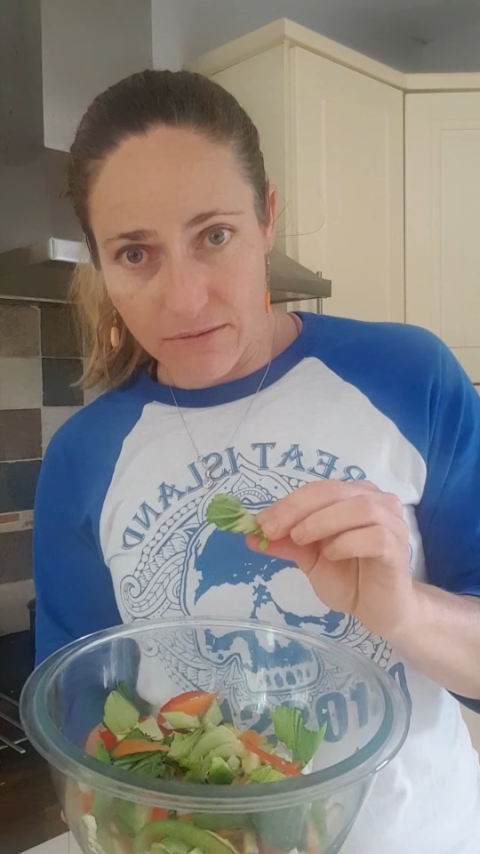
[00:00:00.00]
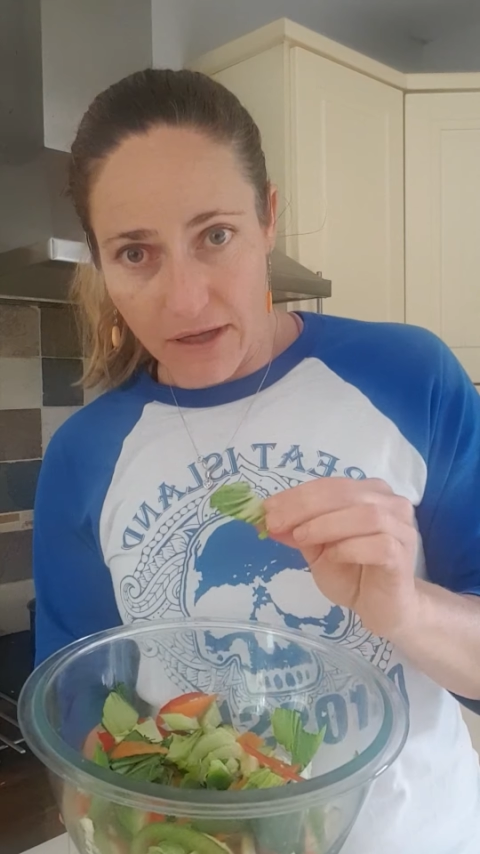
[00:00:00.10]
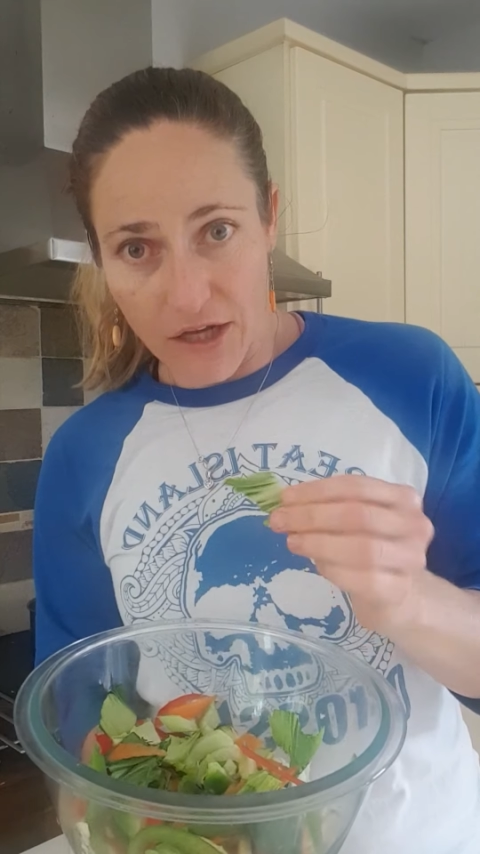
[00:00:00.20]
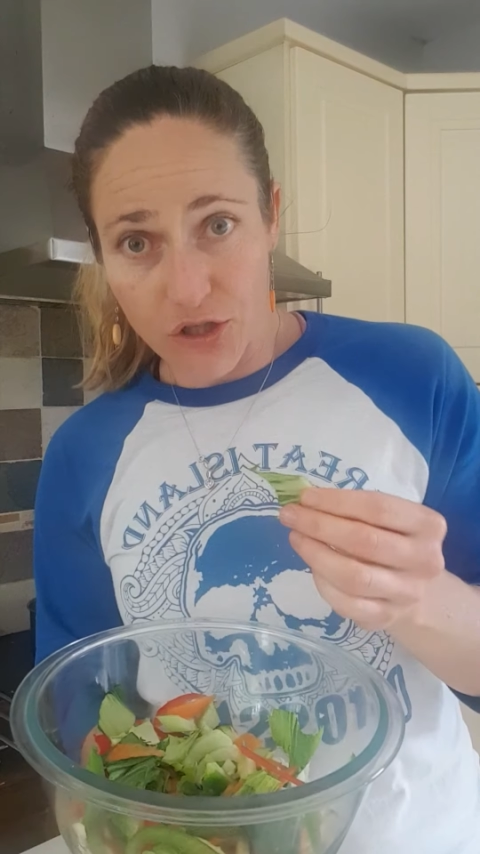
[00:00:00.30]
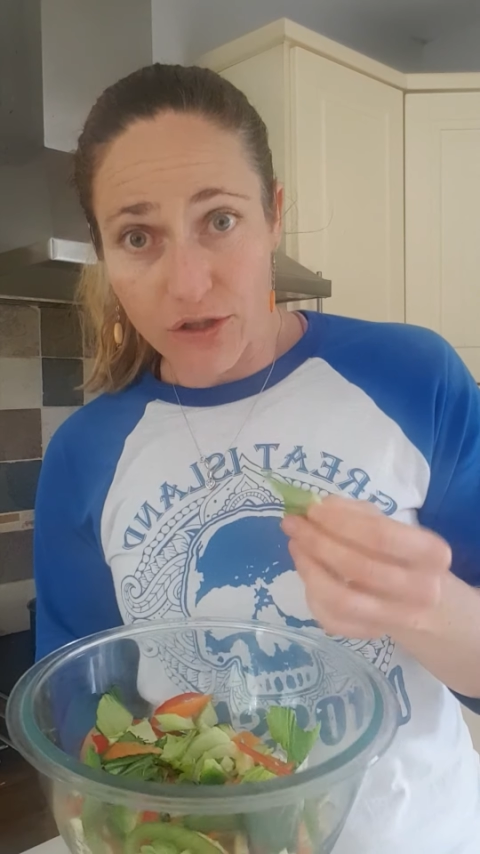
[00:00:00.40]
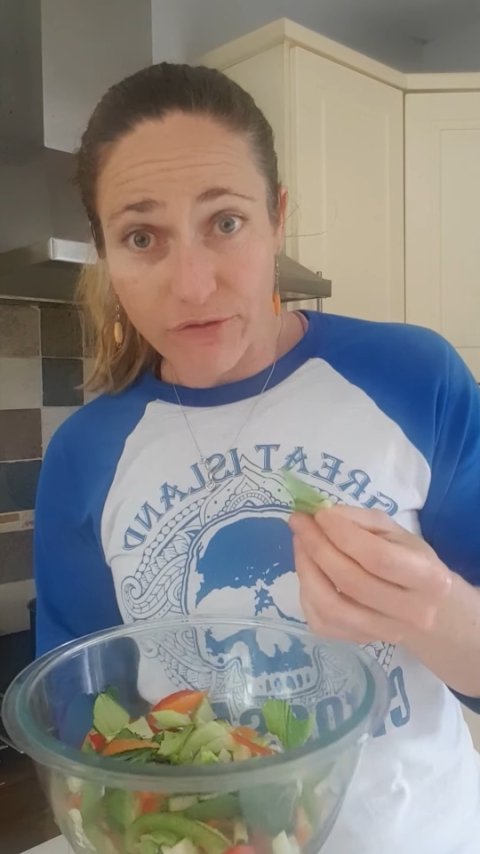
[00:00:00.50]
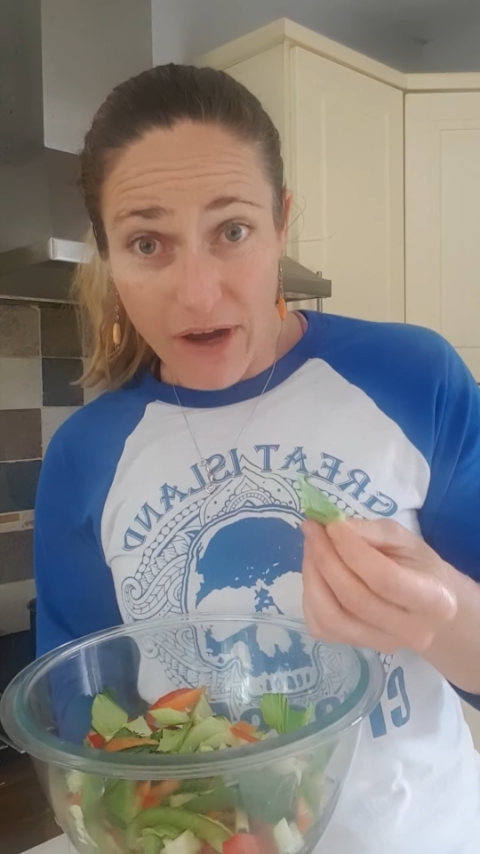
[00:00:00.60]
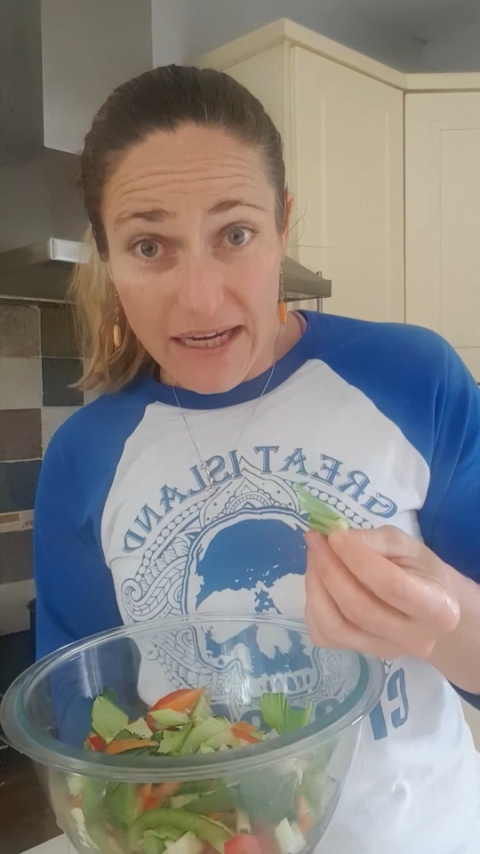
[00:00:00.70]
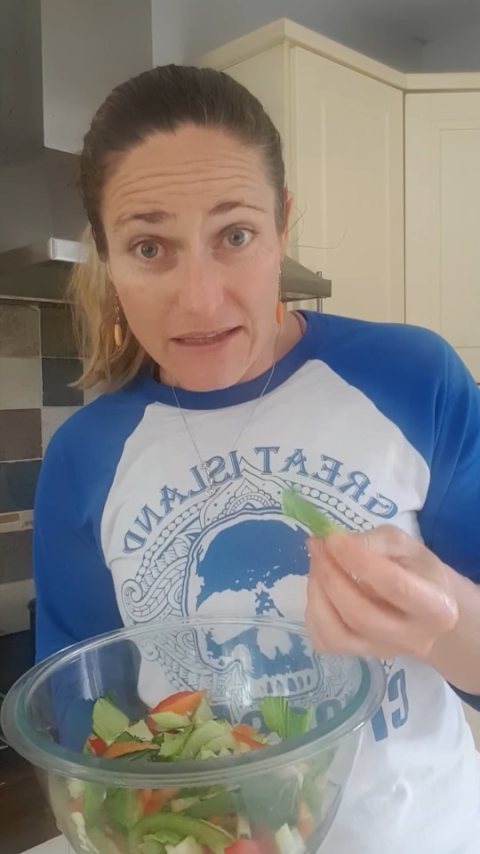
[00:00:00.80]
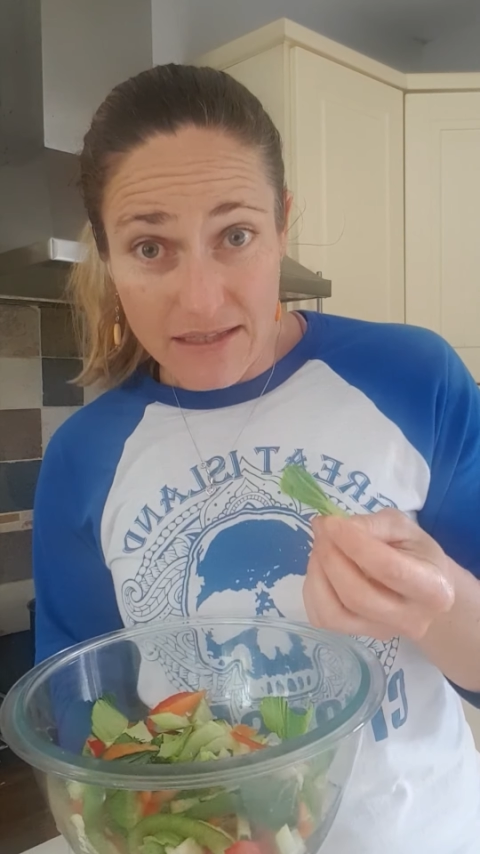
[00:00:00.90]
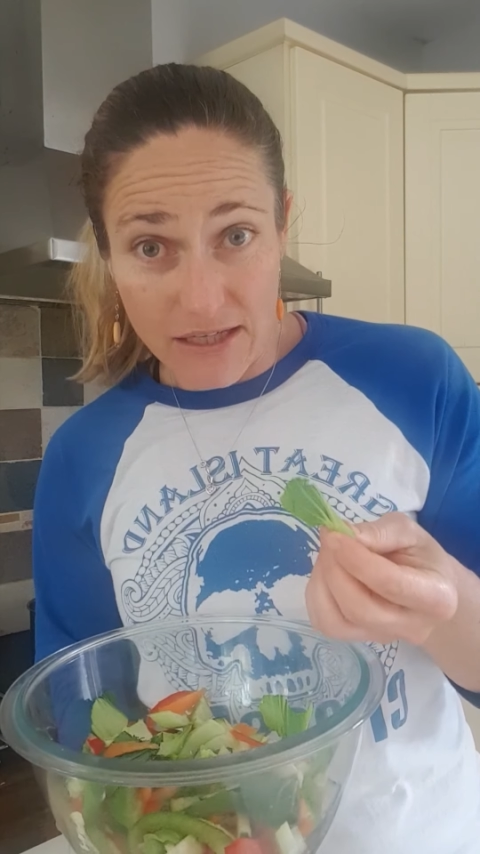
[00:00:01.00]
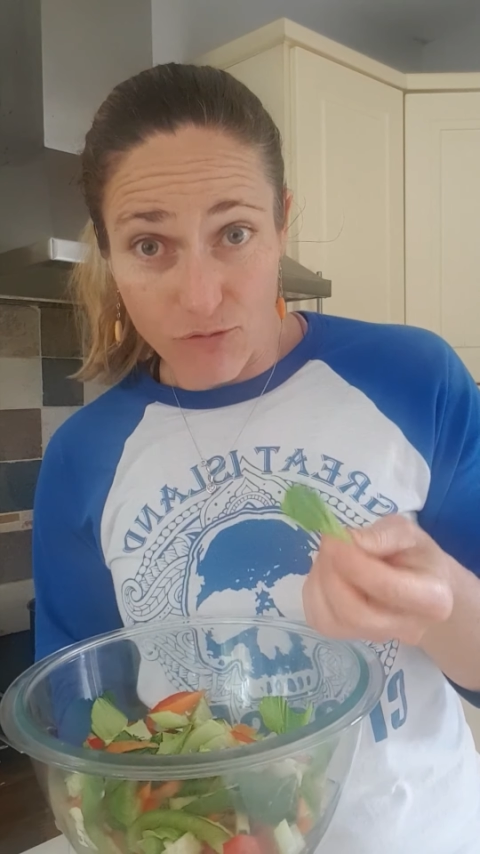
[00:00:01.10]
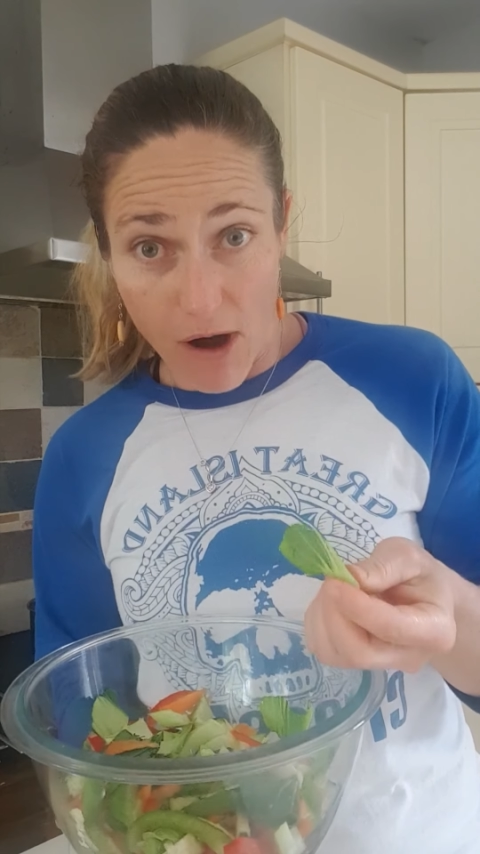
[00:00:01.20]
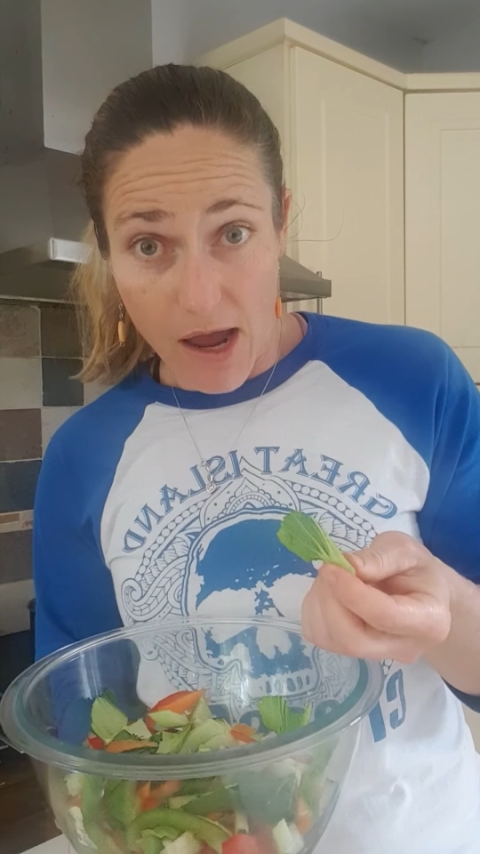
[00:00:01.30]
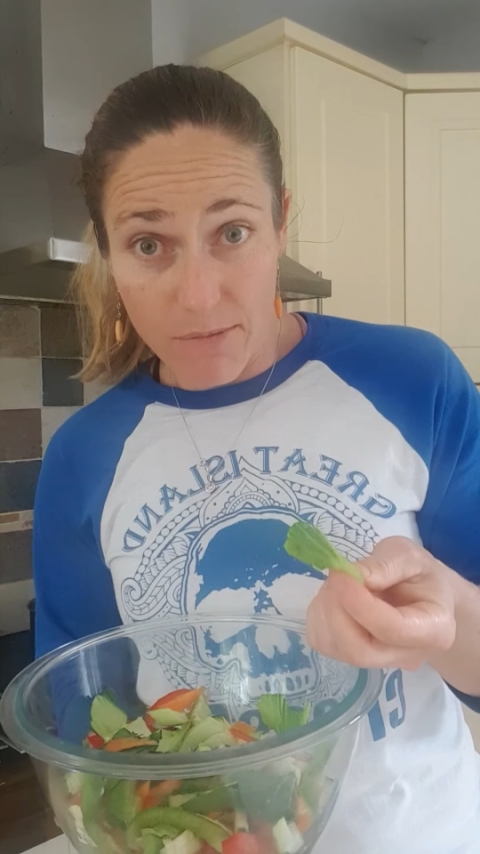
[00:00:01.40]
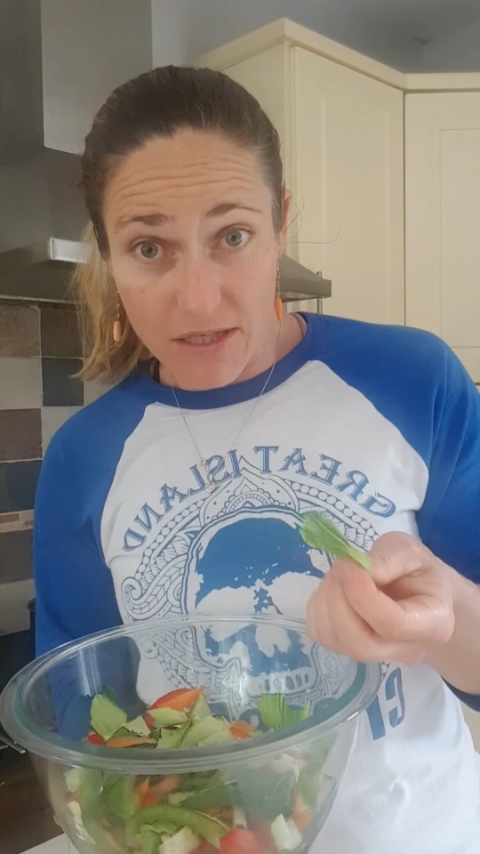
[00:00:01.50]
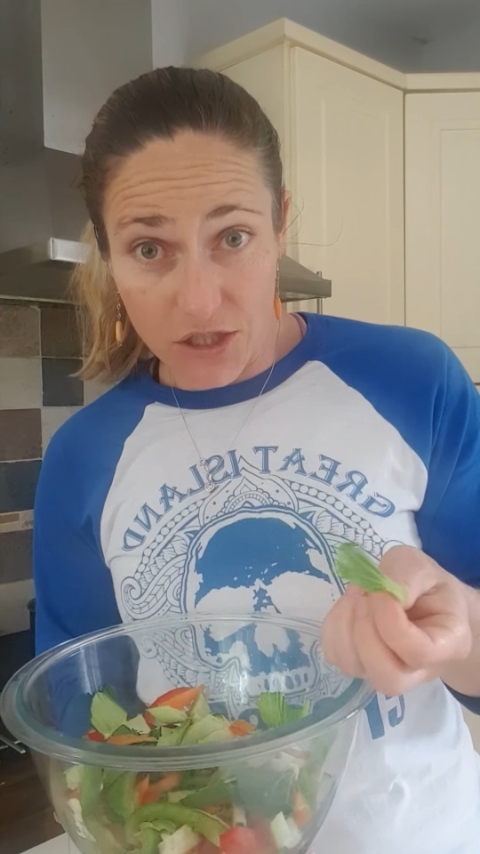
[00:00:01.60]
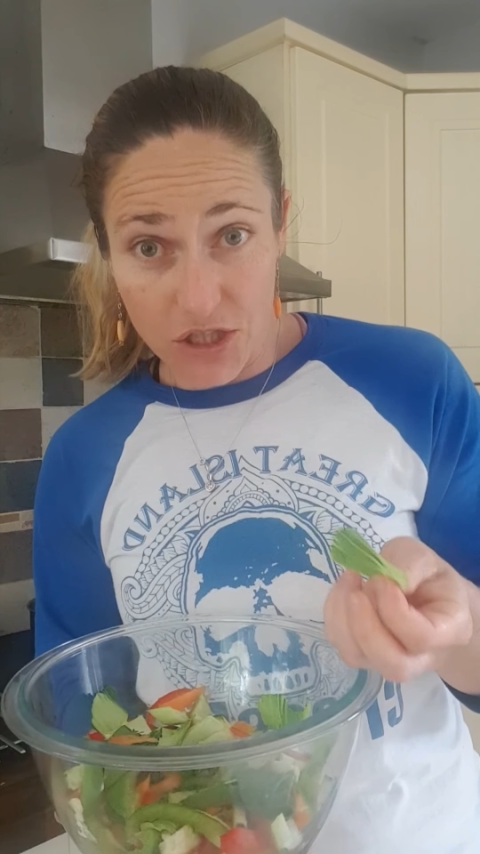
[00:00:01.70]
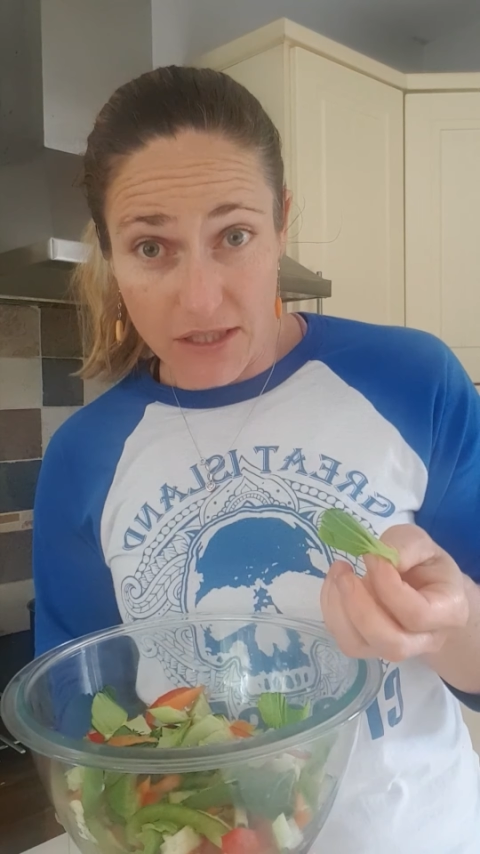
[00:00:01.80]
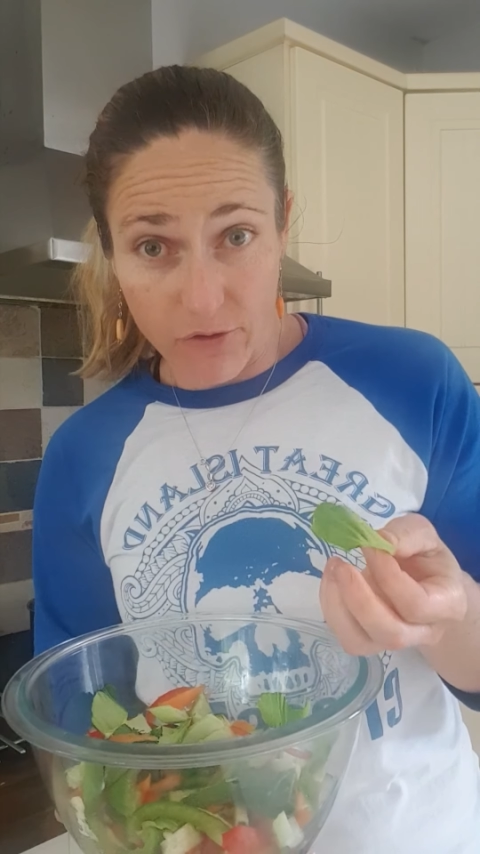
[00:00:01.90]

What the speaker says: and you'd find this in ramen dishes.